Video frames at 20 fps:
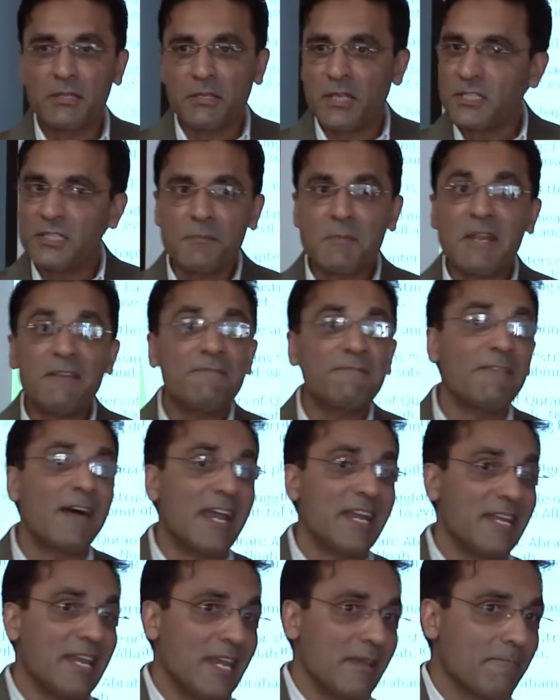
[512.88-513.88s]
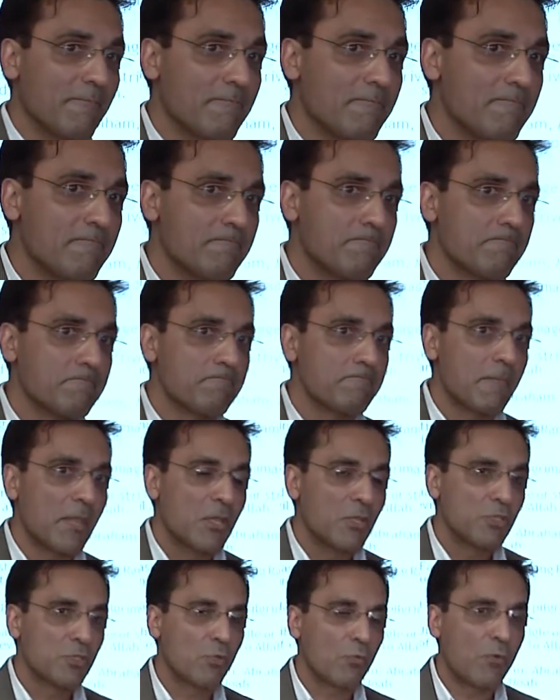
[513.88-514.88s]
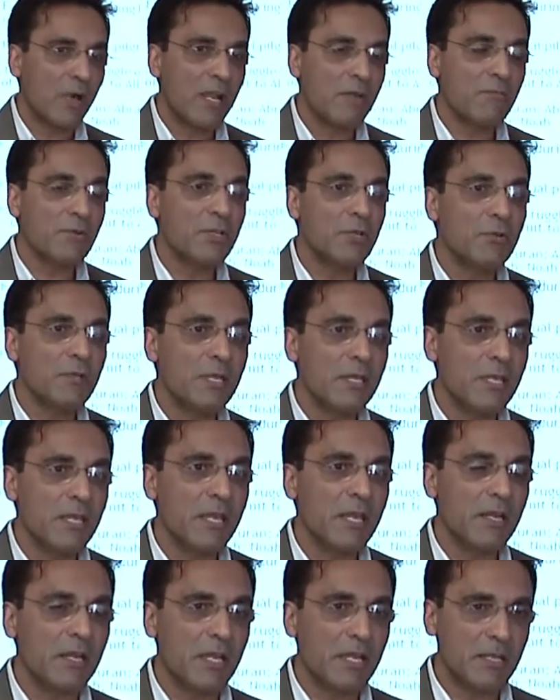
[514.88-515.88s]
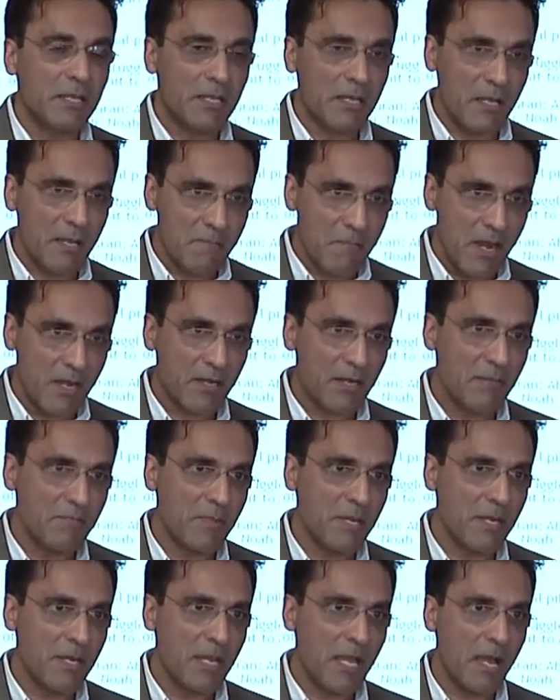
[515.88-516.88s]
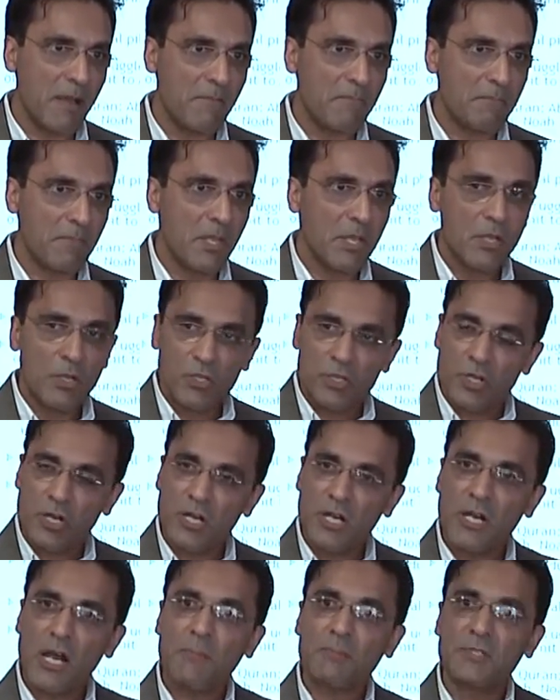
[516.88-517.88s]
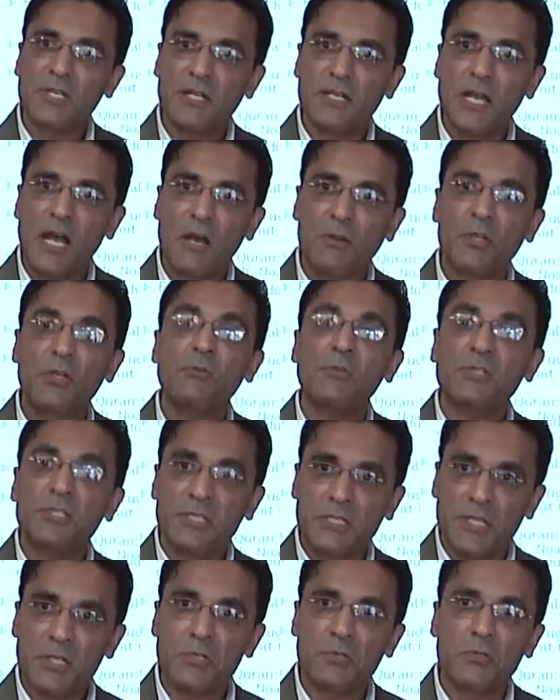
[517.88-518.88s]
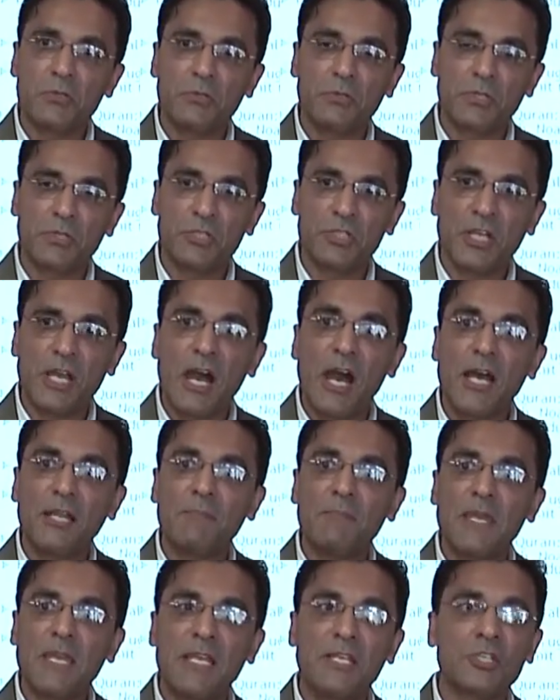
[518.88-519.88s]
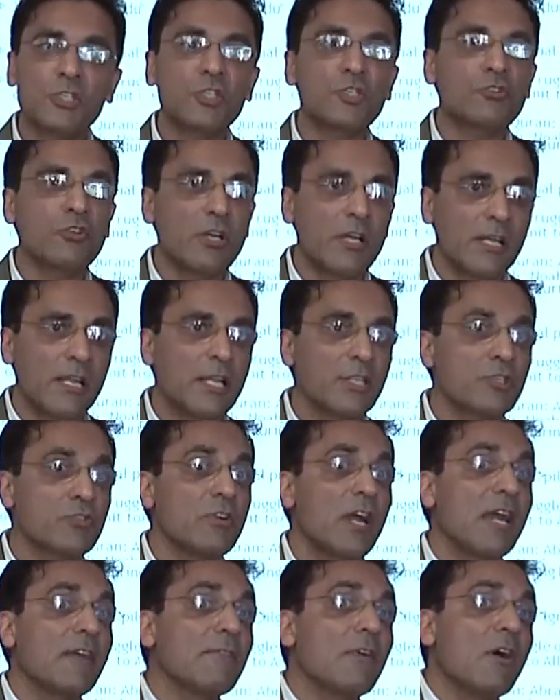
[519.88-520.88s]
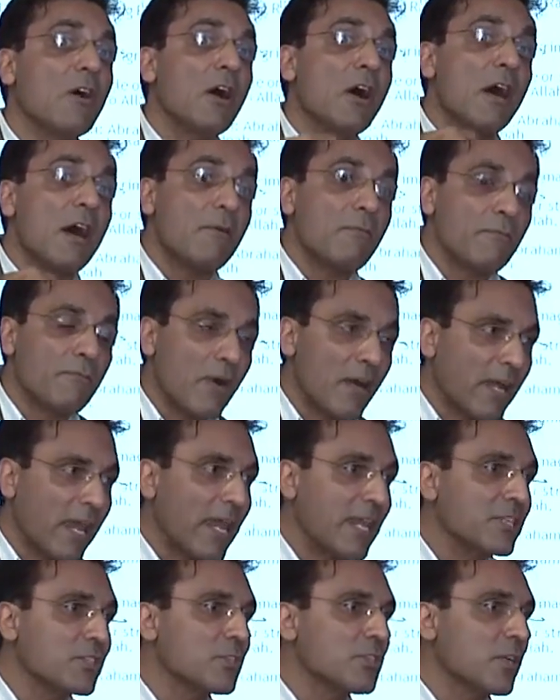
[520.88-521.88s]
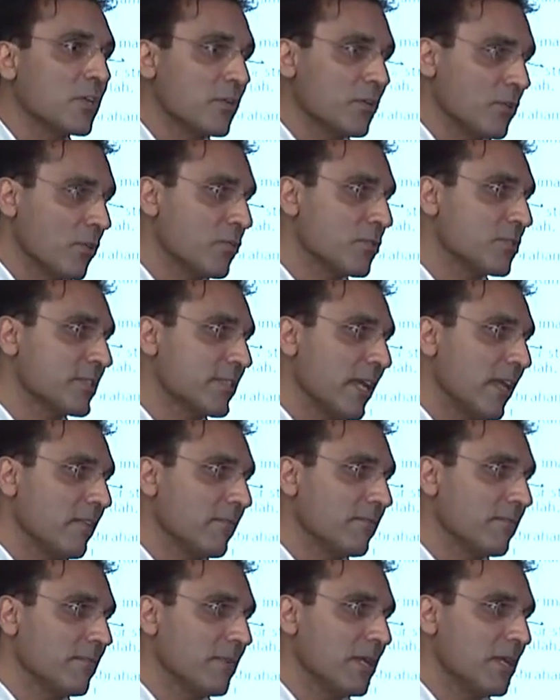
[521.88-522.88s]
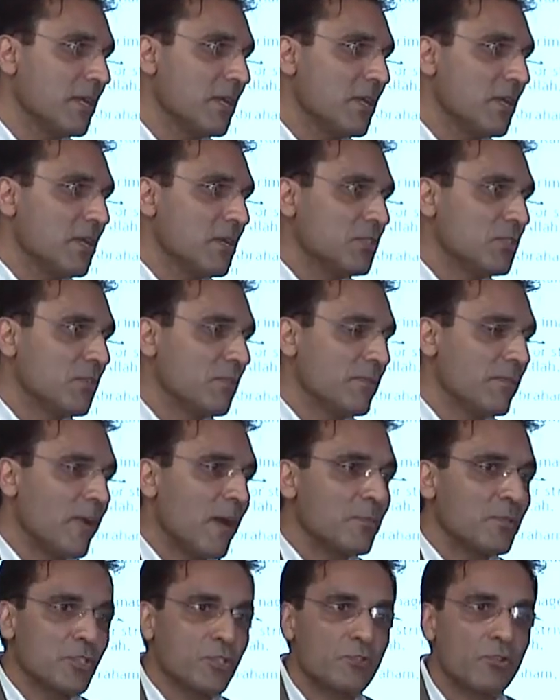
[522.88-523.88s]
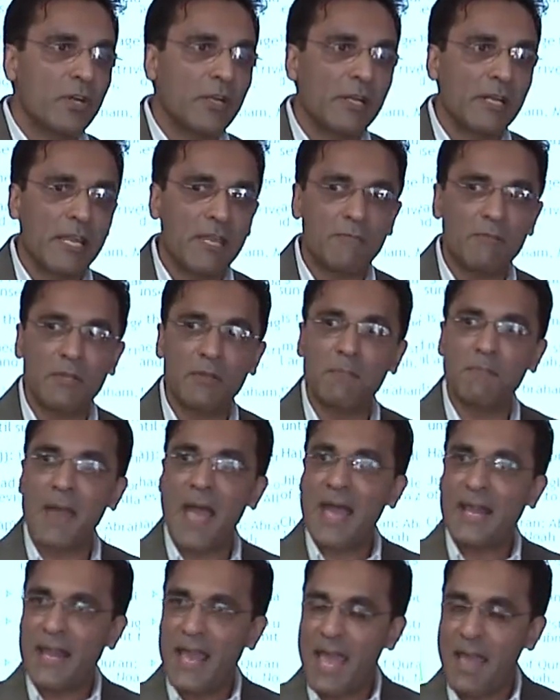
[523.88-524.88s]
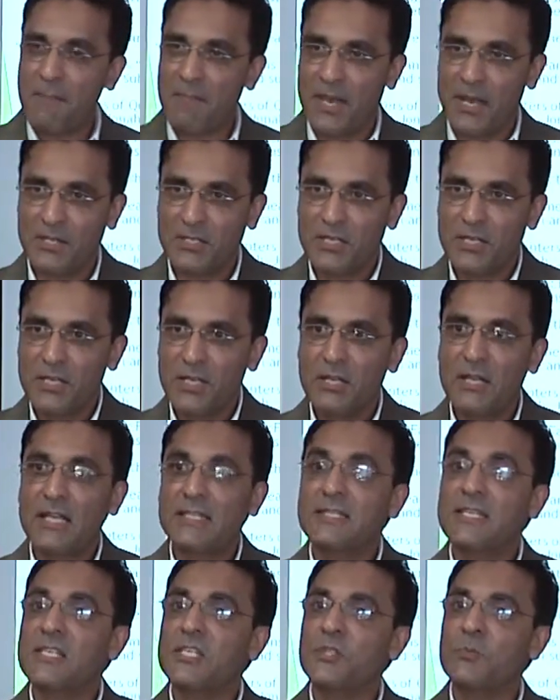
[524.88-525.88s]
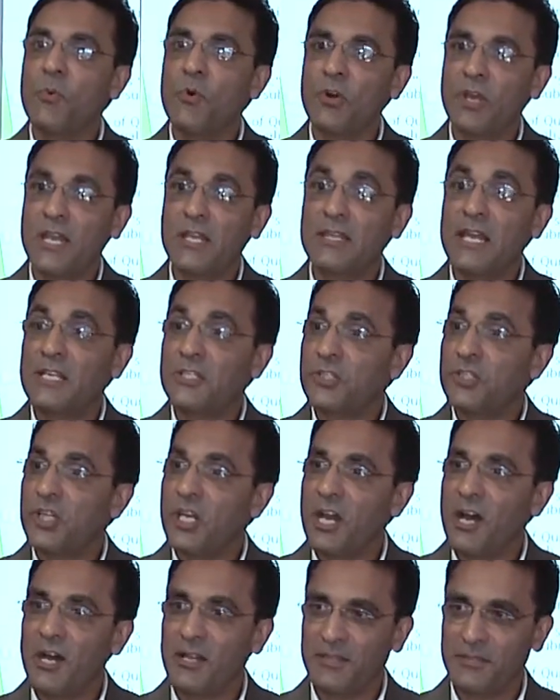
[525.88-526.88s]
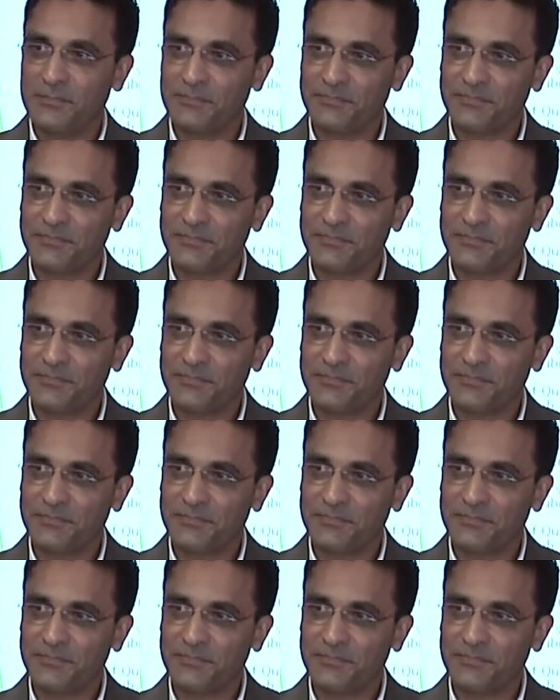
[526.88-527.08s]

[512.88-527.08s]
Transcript: doesn't mean fighting. So whatever you hear in the American media, turn it upside down, you will see the truth. Jihad means struggle and strive against your, yourself. So if I'm struggling with a bad habit, let's say smoking, that's jihad